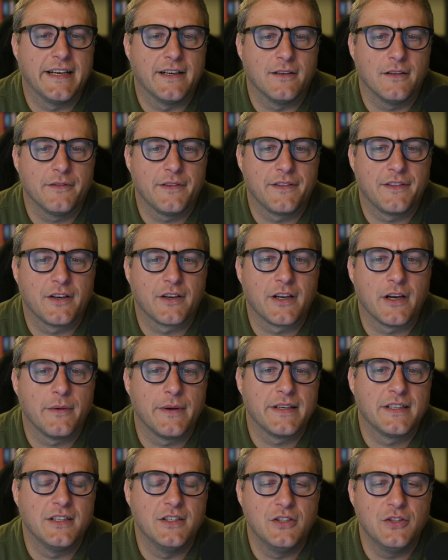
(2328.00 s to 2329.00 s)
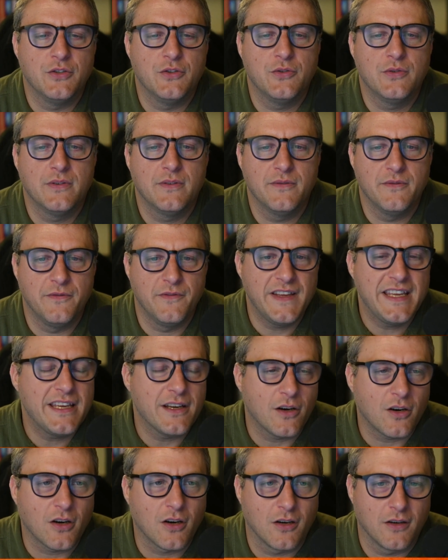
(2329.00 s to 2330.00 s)
that they're going to do
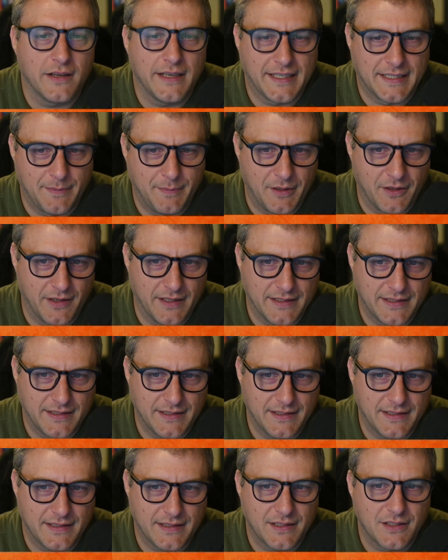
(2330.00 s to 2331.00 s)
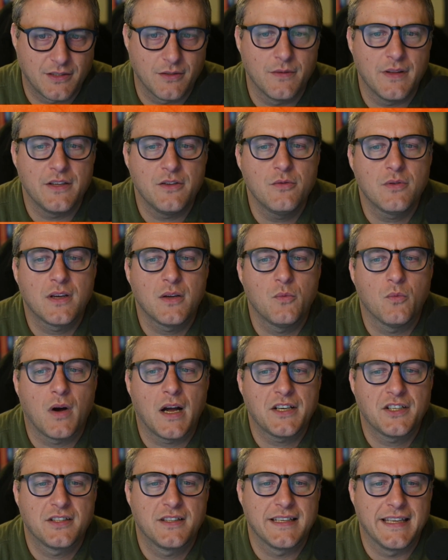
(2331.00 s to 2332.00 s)
VR experiences so that you can
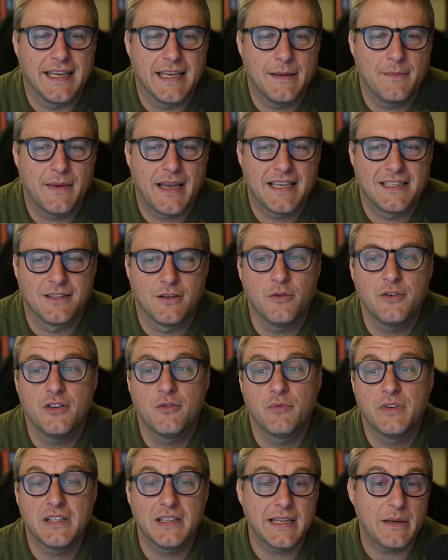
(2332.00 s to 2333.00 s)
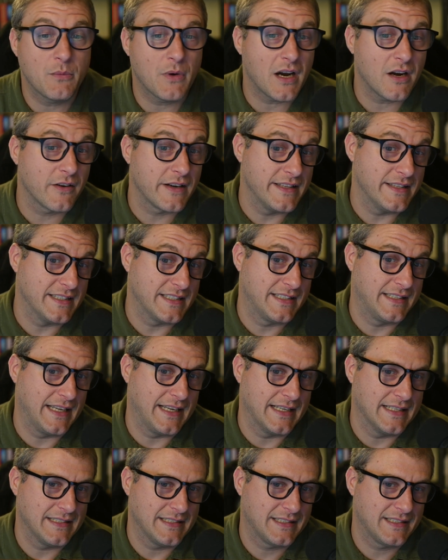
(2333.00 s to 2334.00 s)
watch the game as though you really were in the
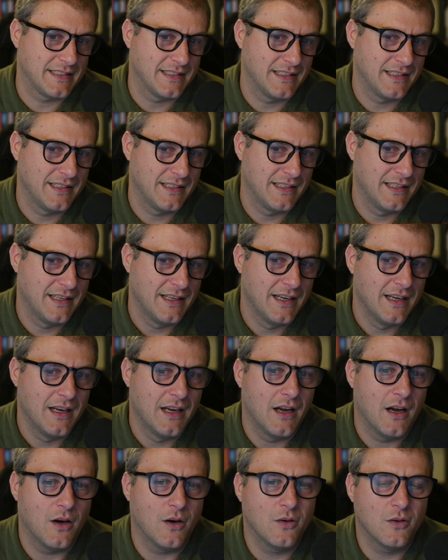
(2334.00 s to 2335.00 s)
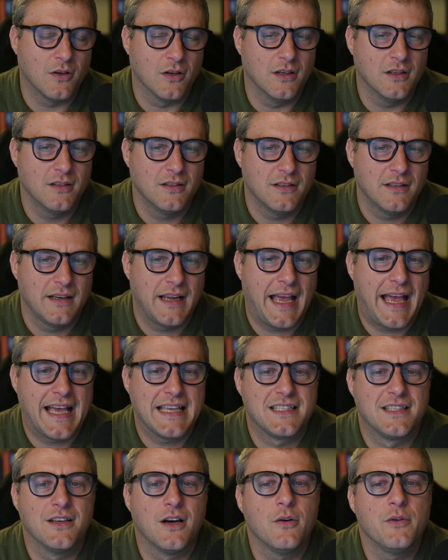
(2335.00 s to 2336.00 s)
stands or as
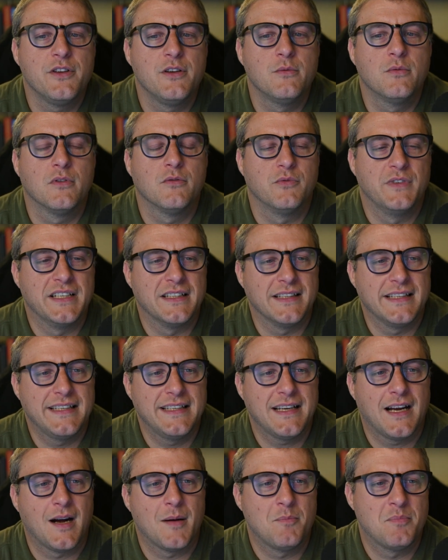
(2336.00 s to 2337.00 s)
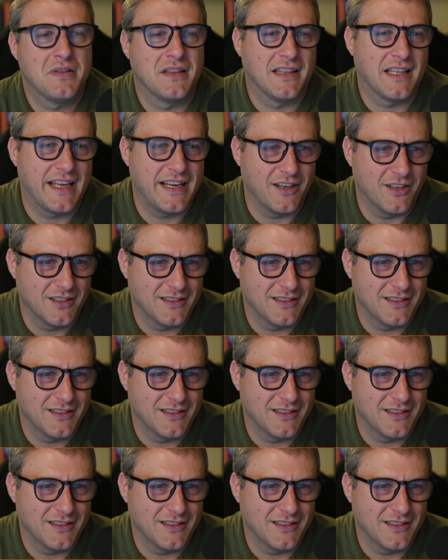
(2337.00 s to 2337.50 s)
though you were really a player.